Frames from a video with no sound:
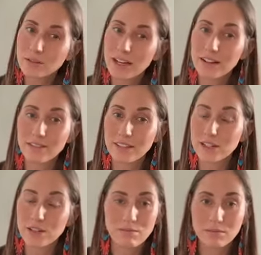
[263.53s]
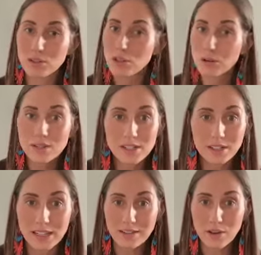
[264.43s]
And if they chose
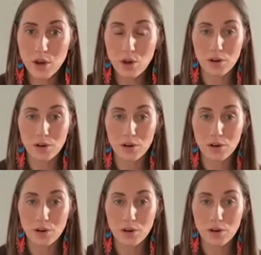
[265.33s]
to leave